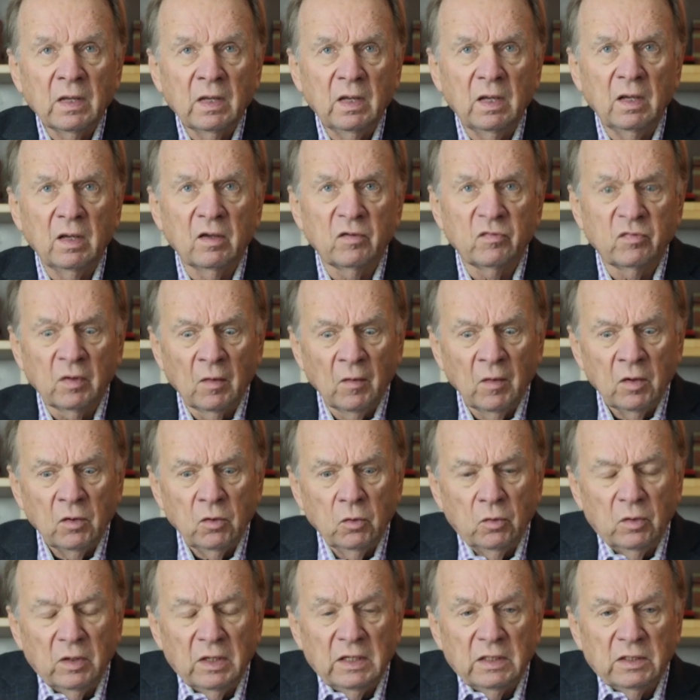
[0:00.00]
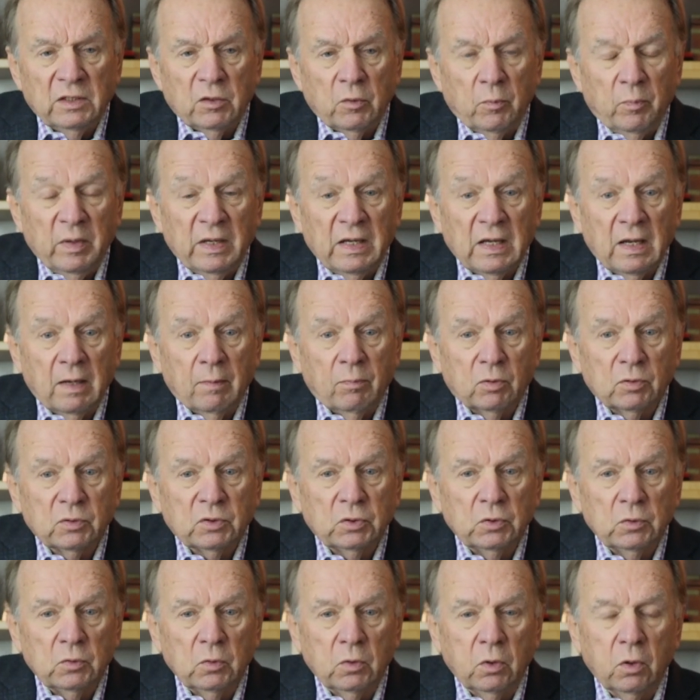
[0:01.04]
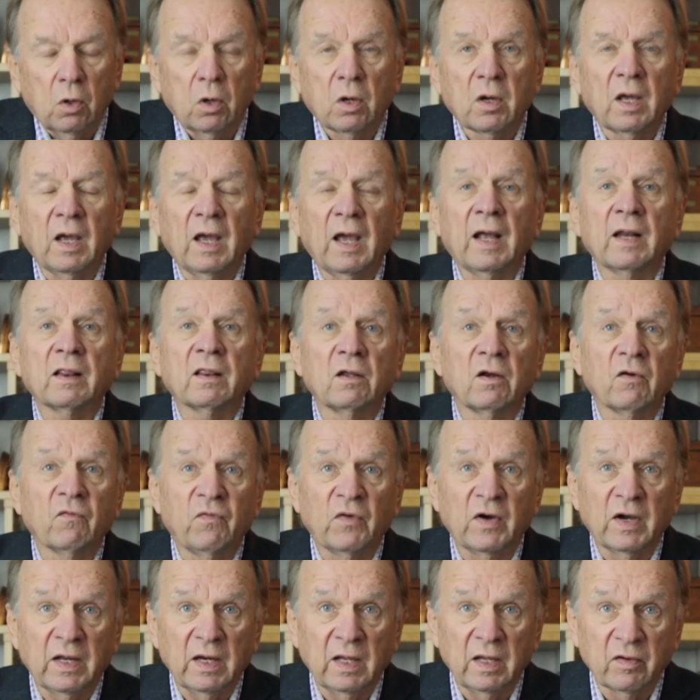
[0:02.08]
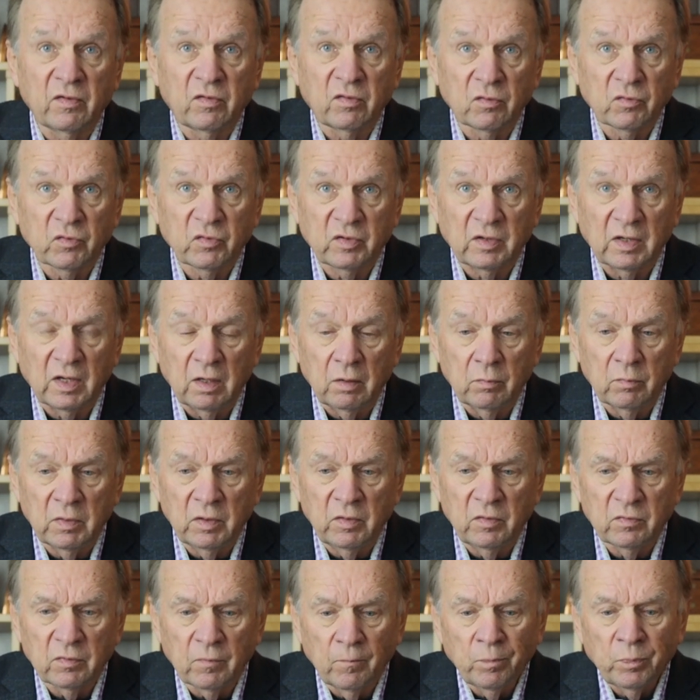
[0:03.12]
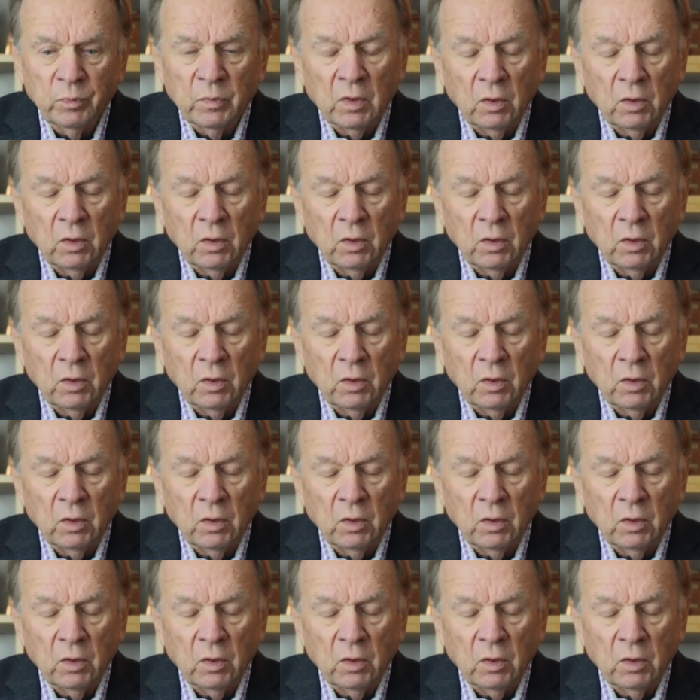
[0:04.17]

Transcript: is you need to be able to look at their financial statements.